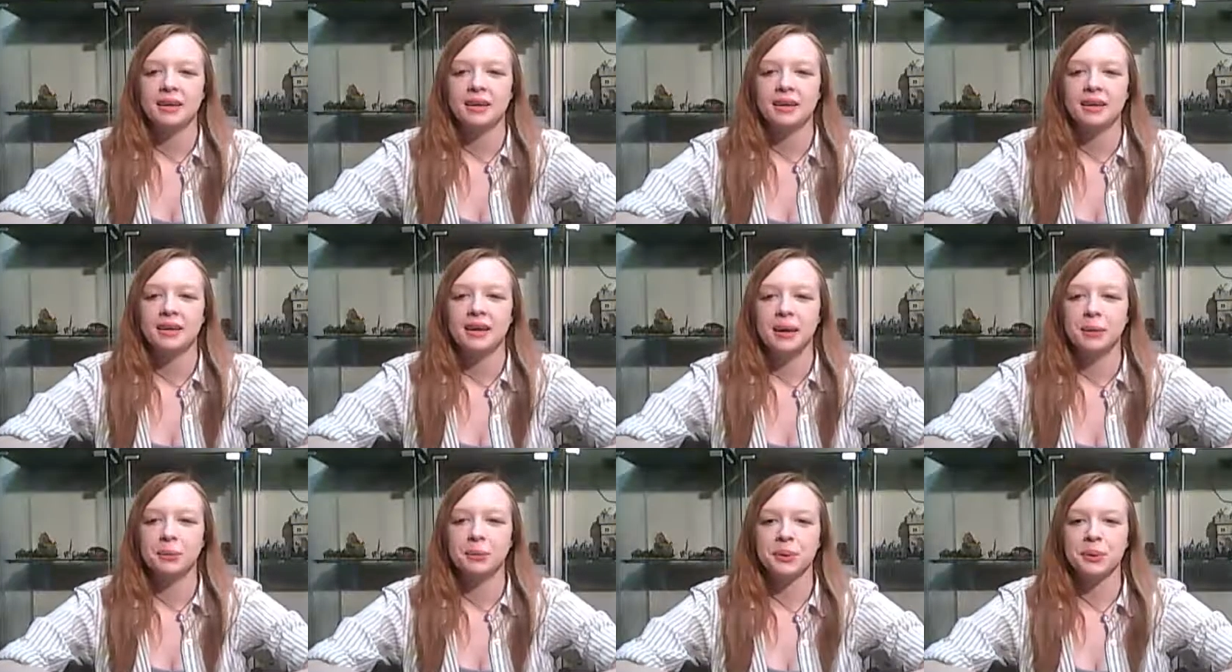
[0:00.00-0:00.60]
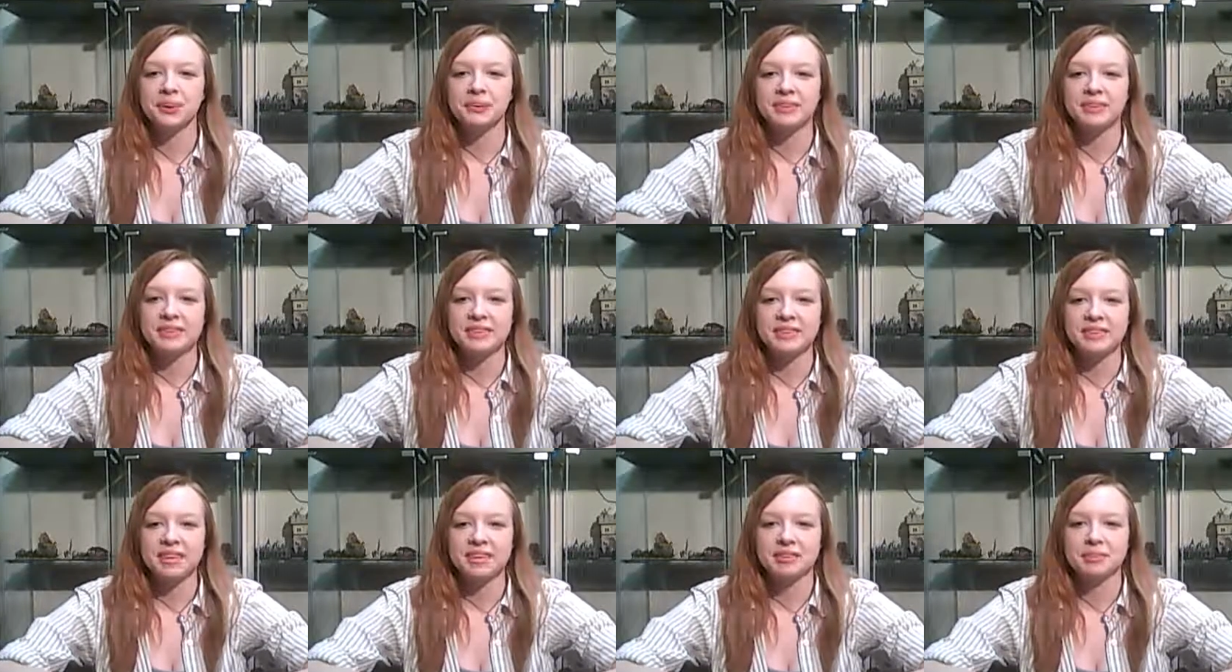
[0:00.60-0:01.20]
Now we're going to
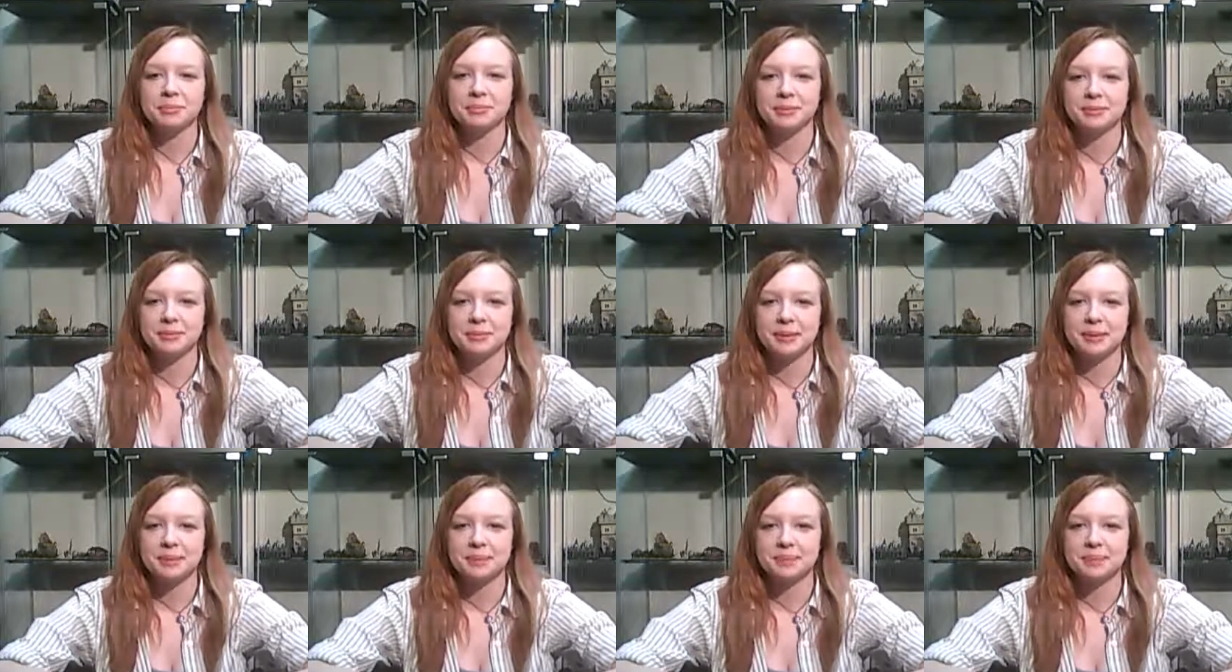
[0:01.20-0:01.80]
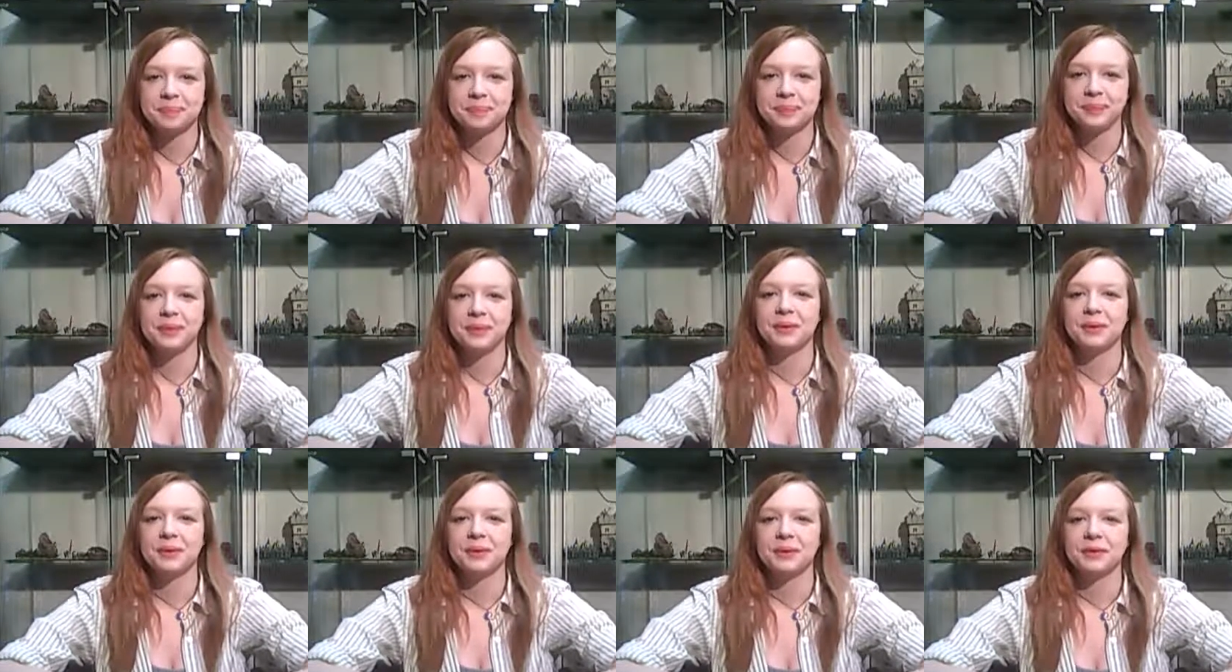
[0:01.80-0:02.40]
discuss movement.
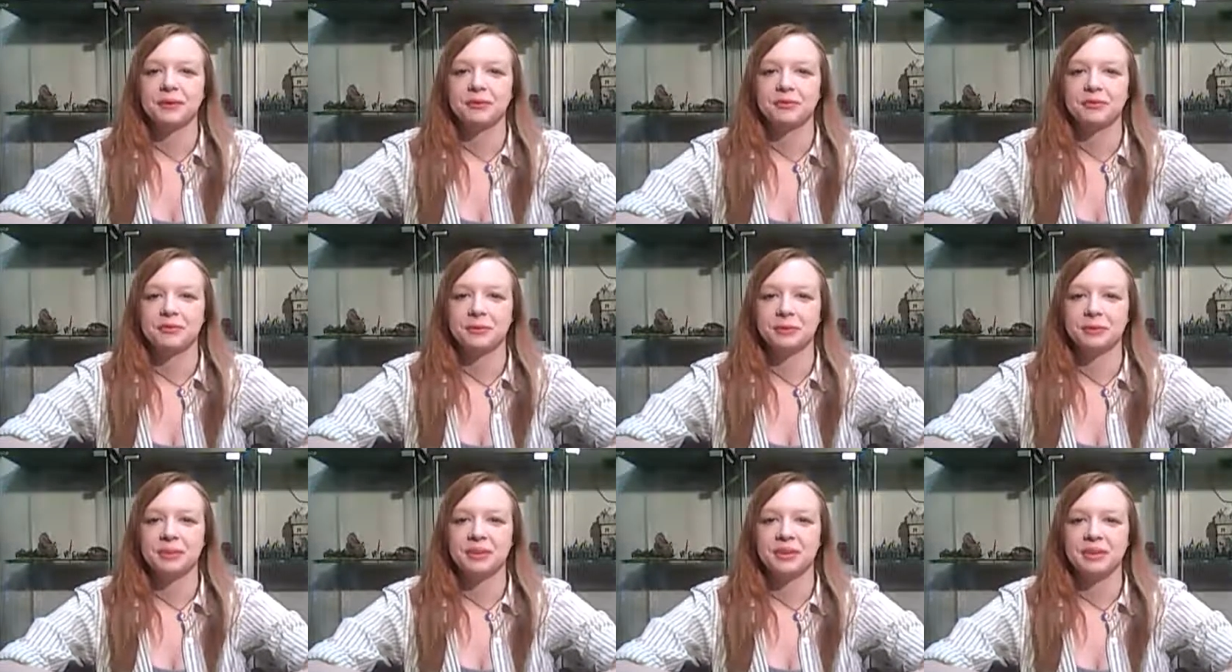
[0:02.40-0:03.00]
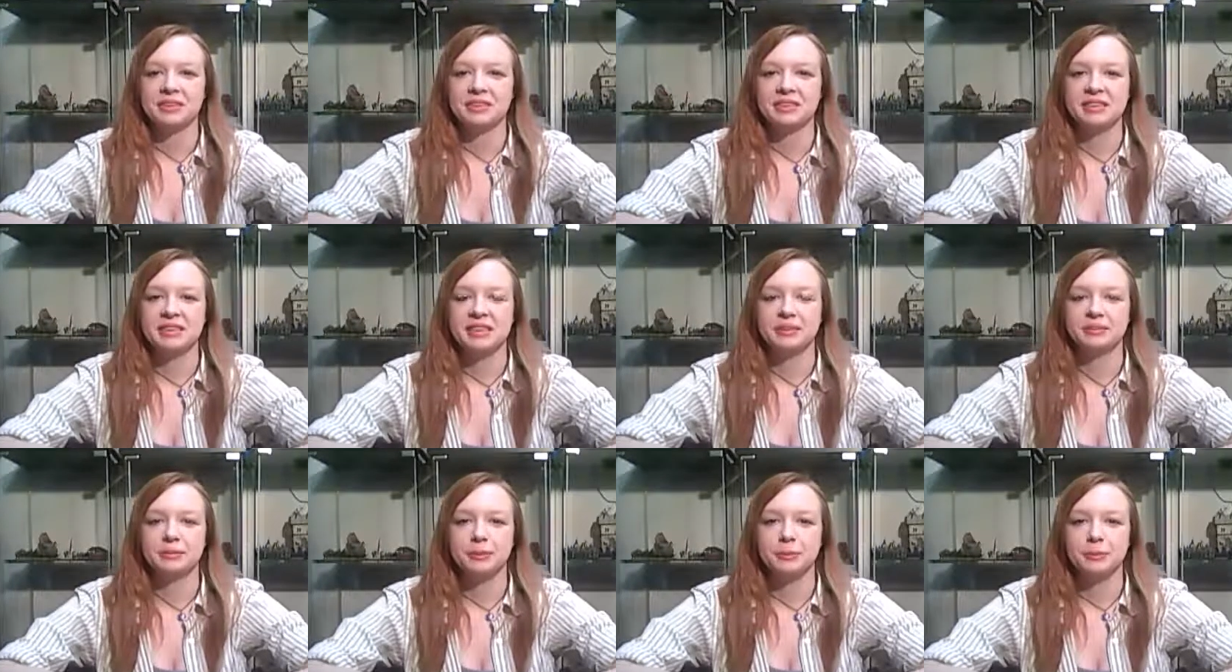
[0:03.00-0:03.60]
There are 4 parts to
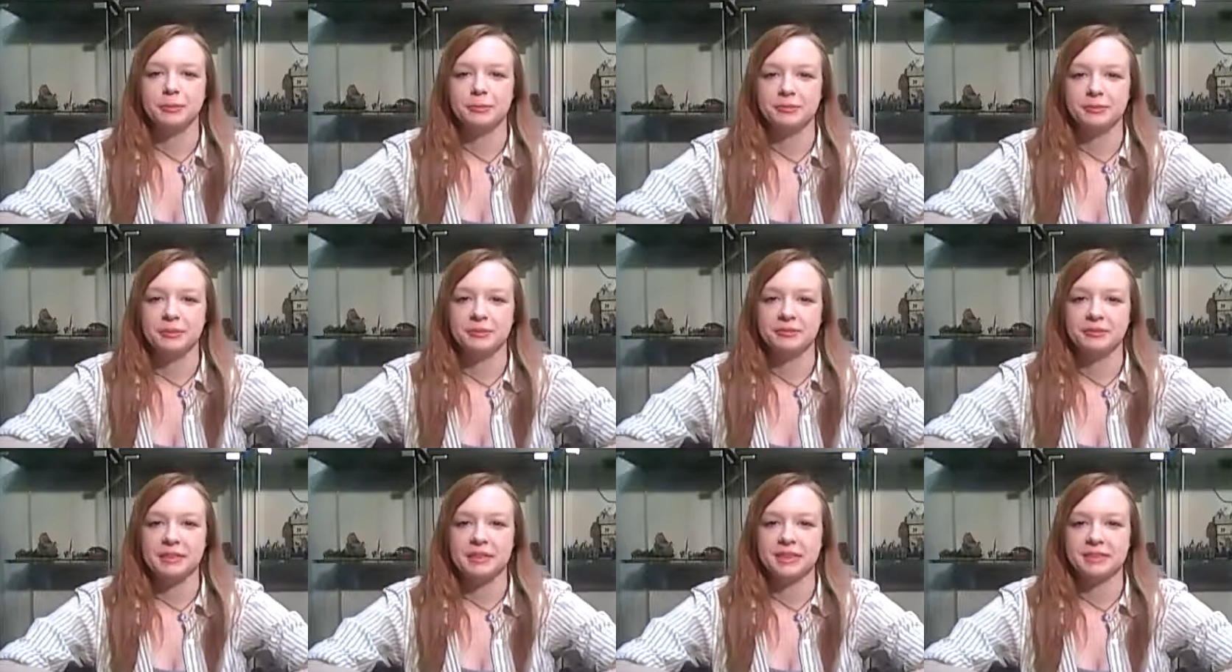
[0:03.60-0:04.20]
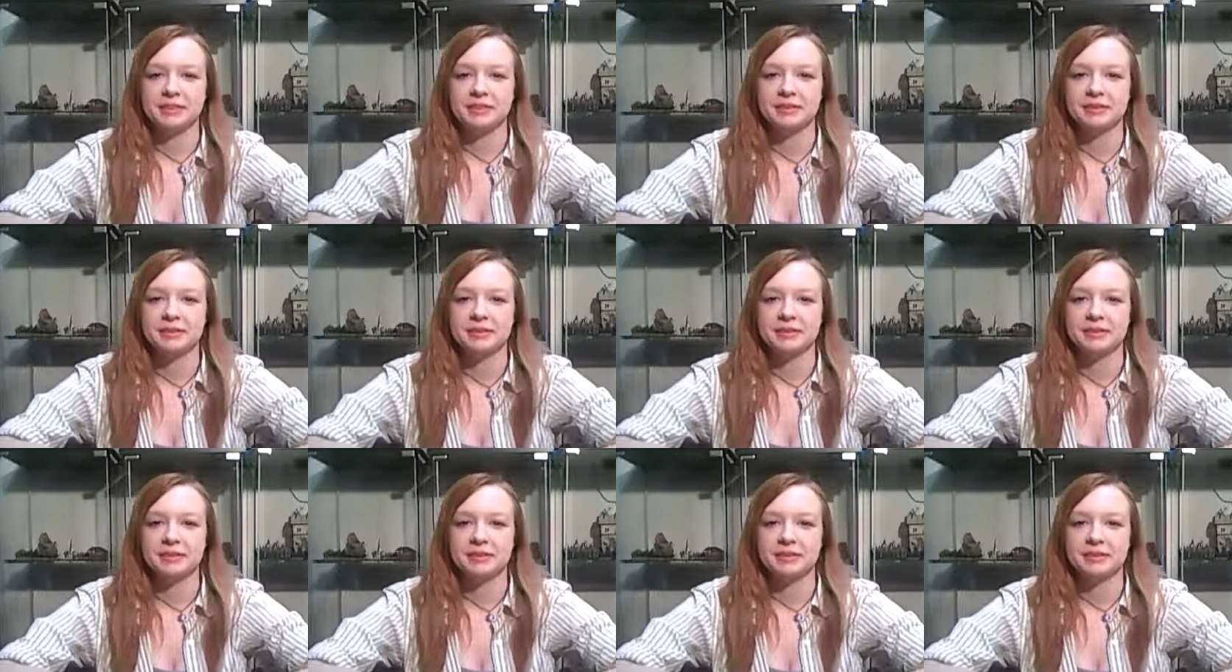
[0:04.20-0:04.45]
every movement phase.